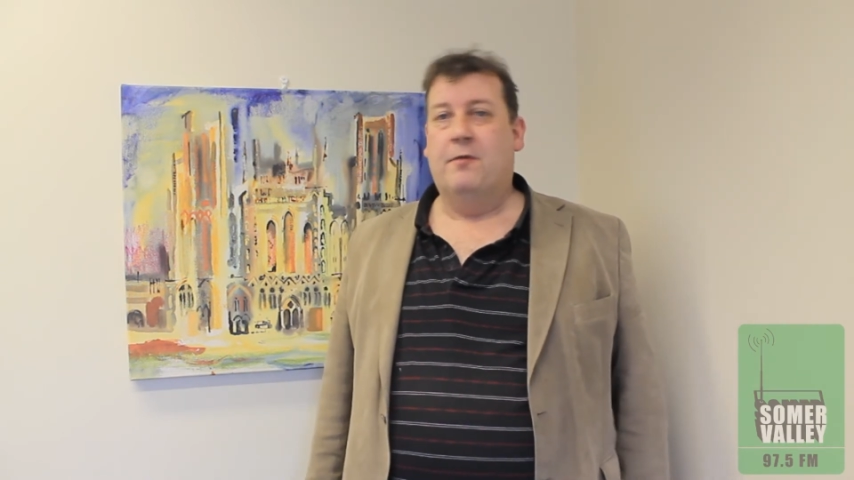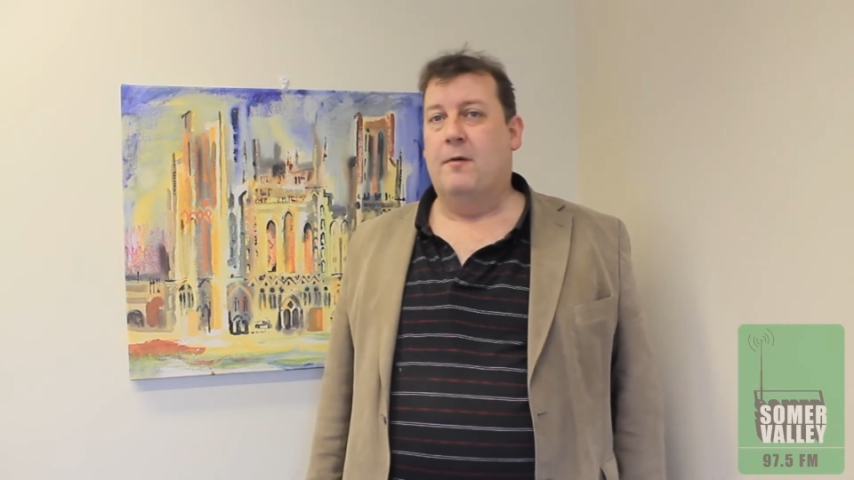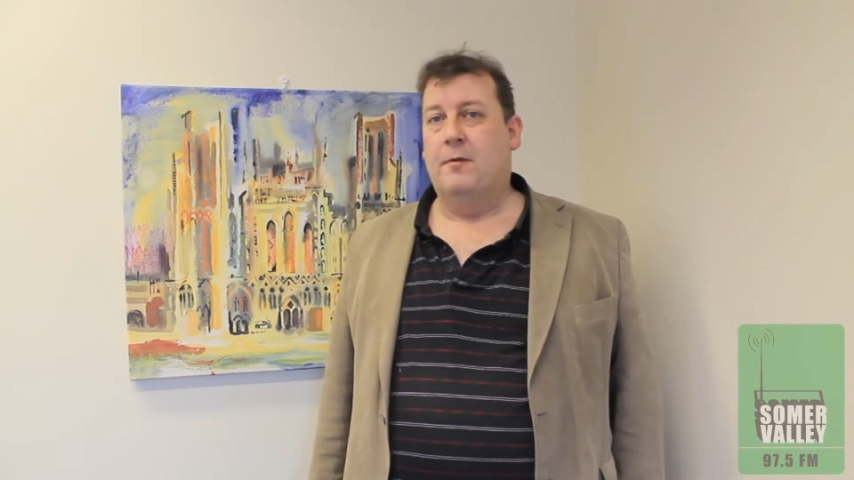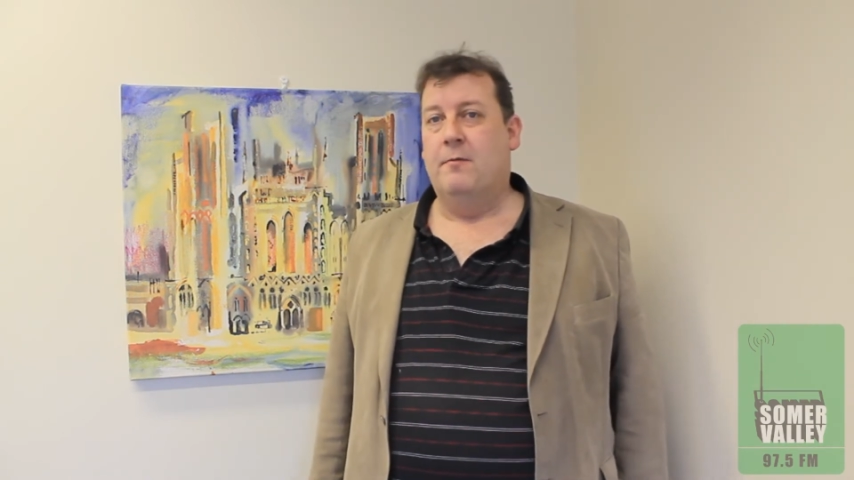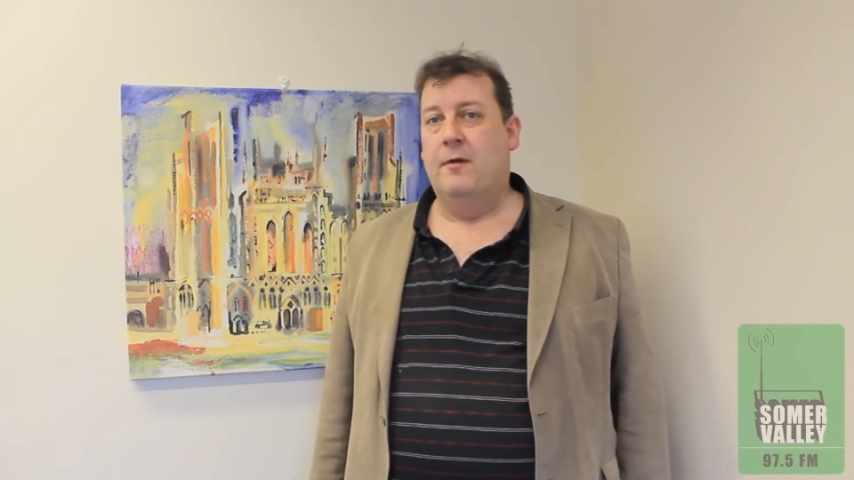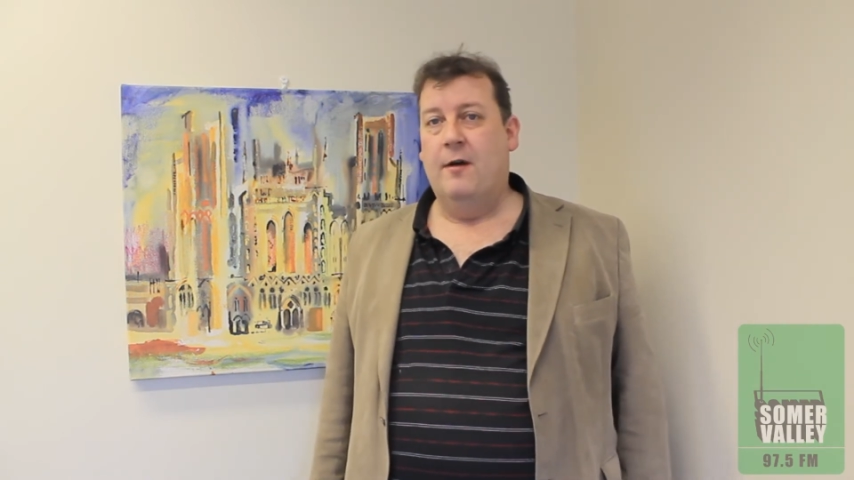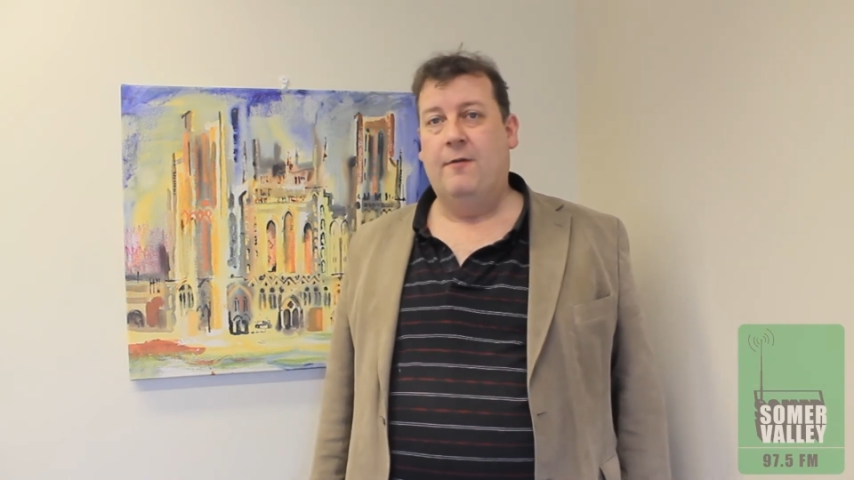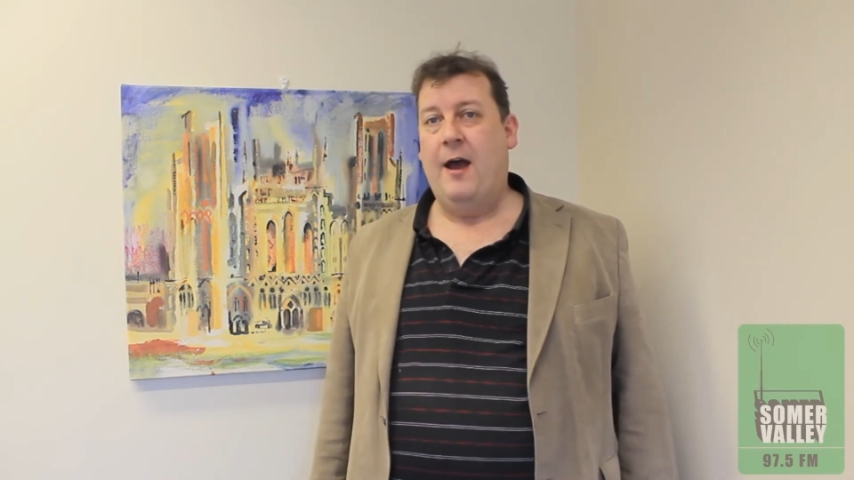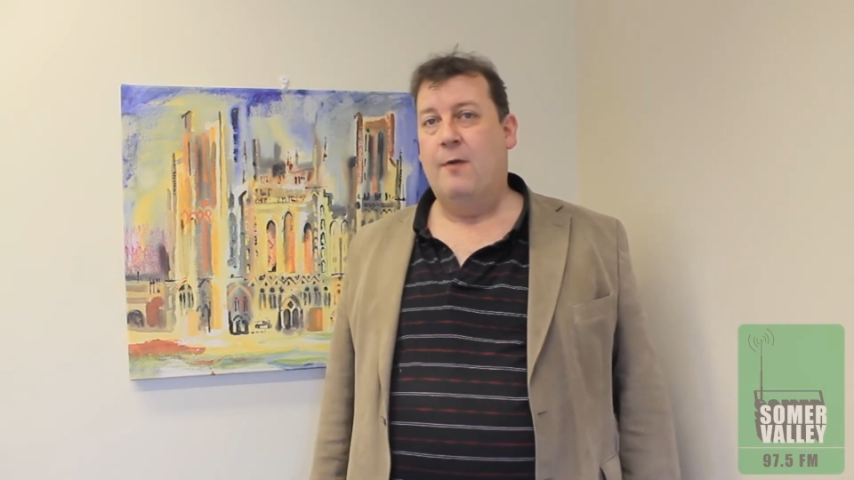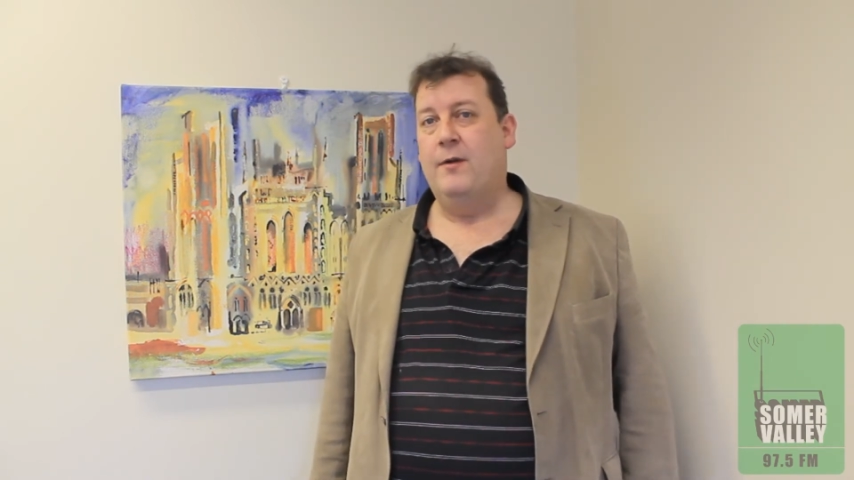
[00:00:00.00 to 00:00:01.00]
problem
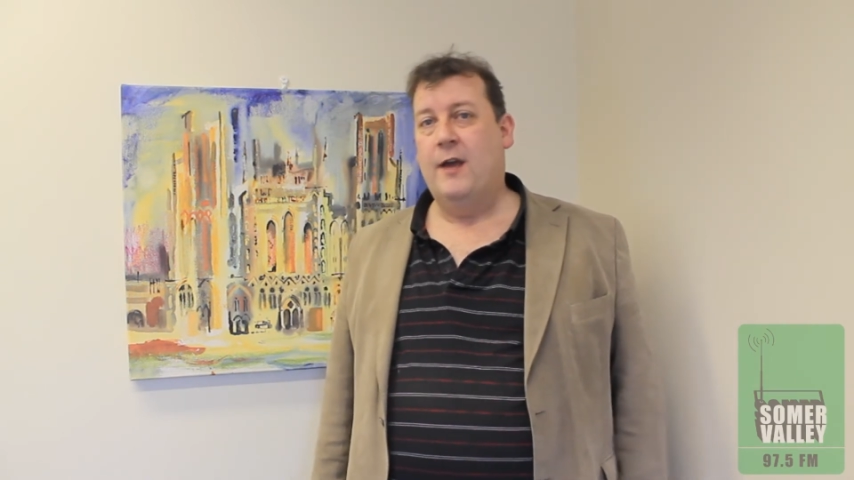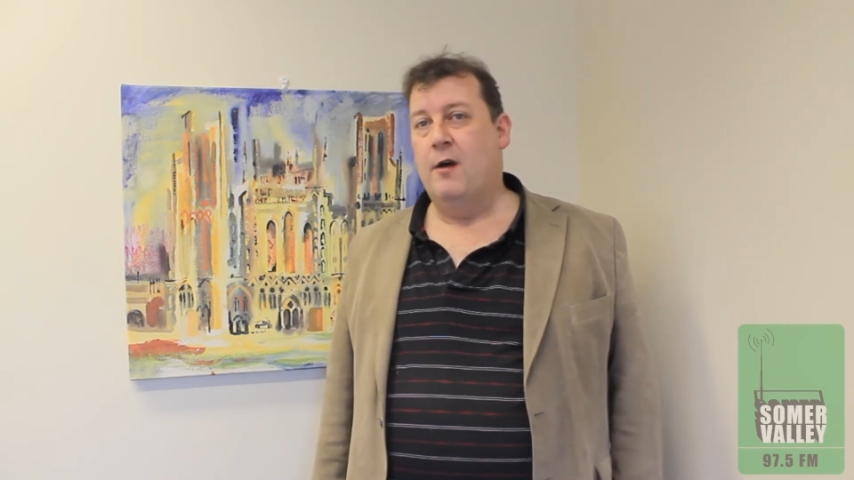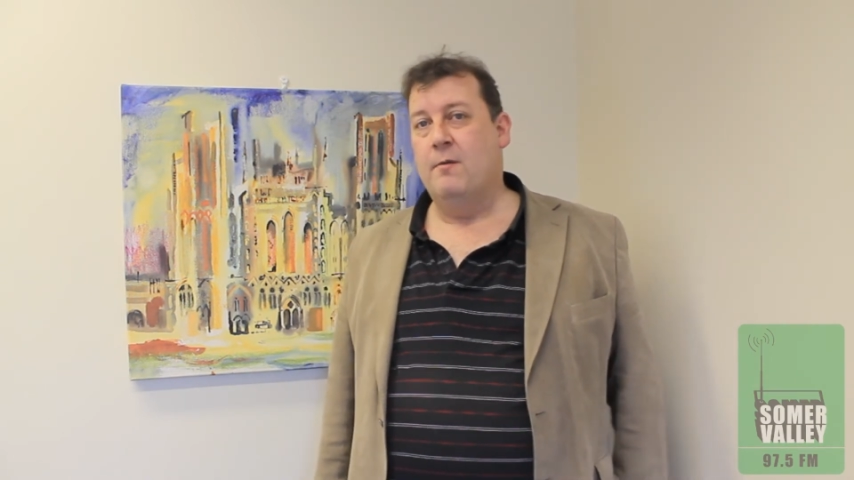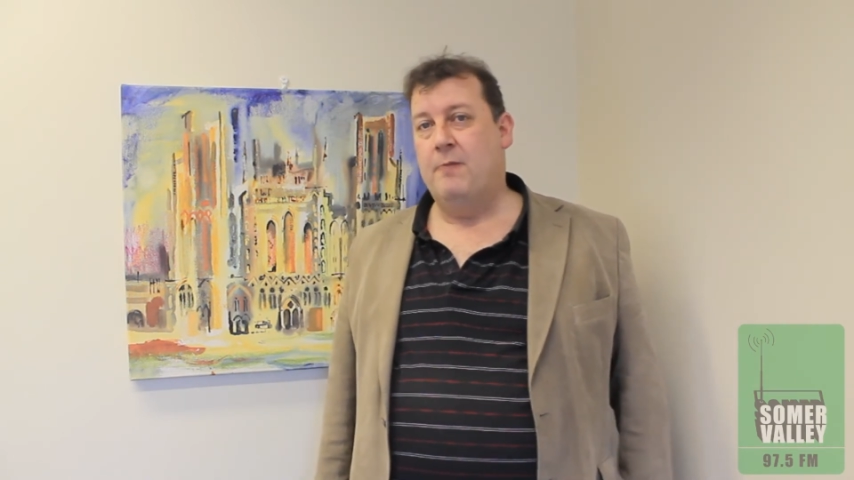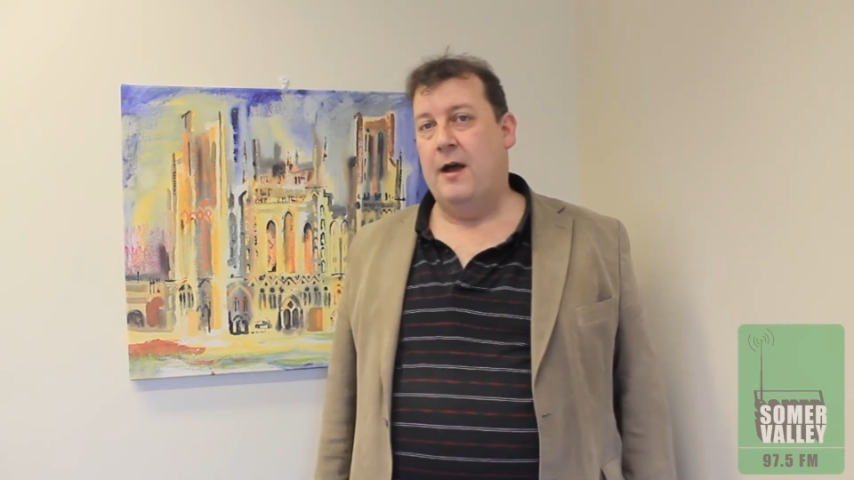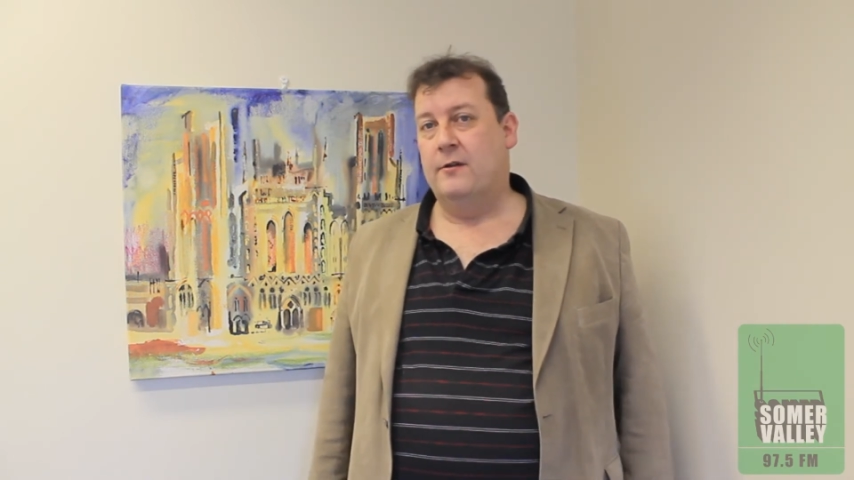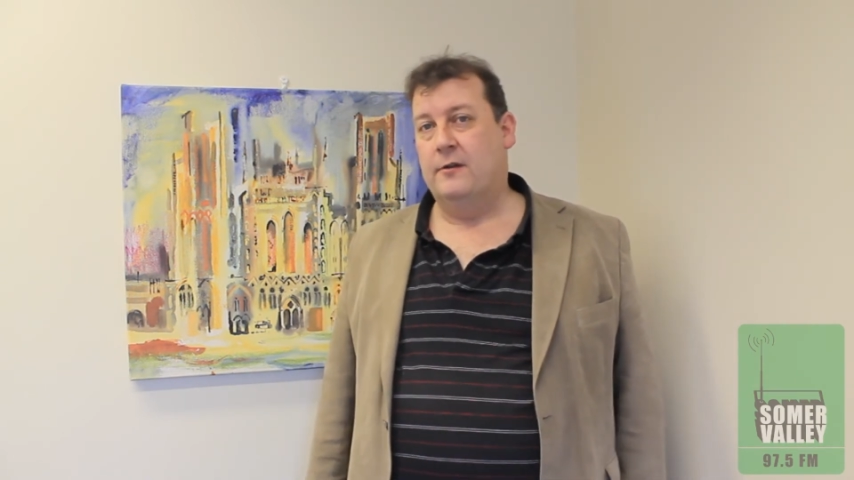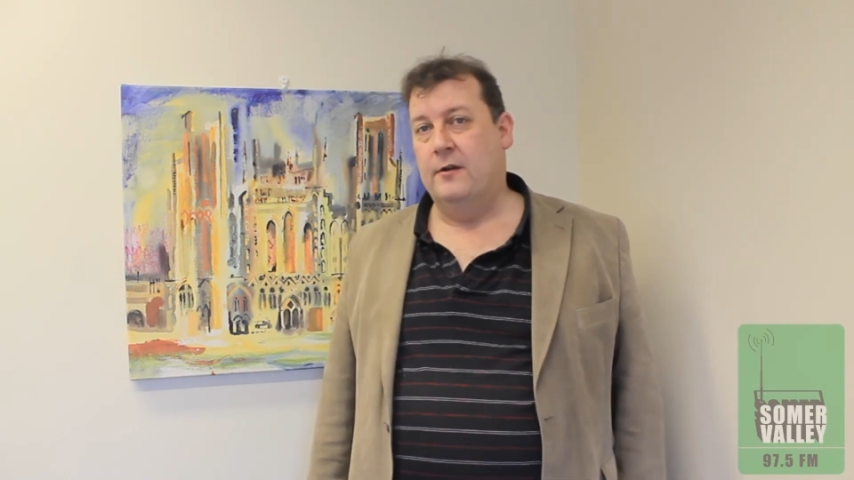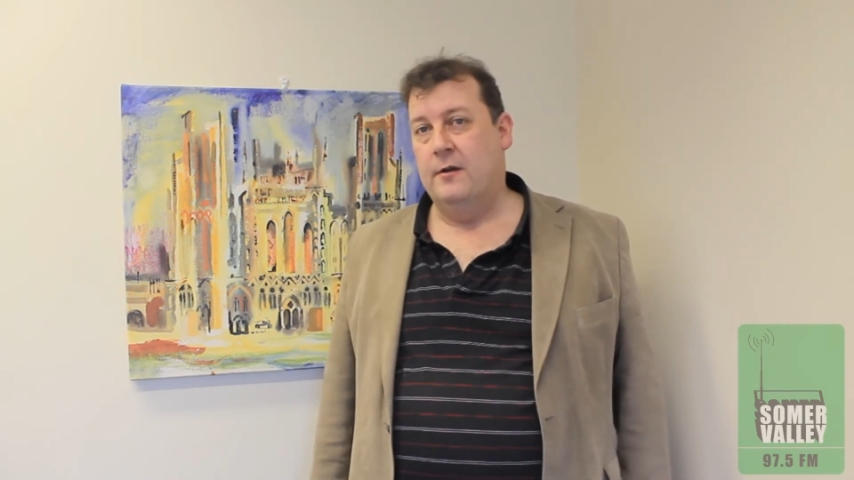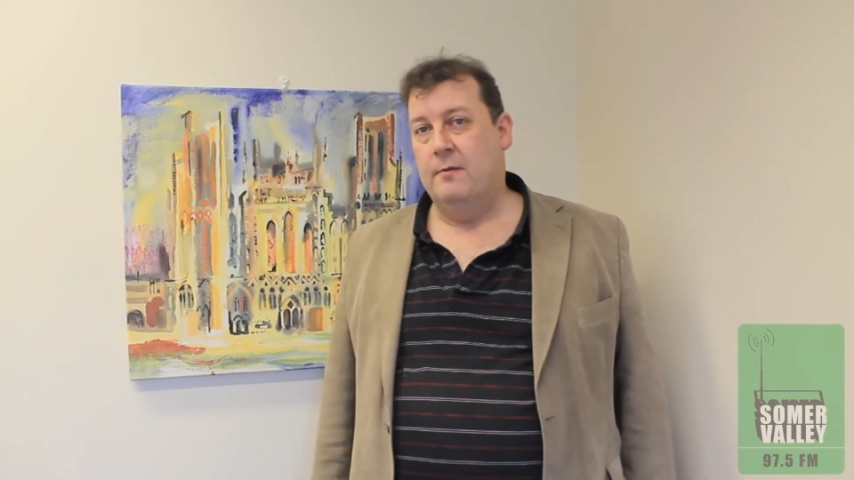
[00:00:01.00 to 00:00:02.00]
of how we go about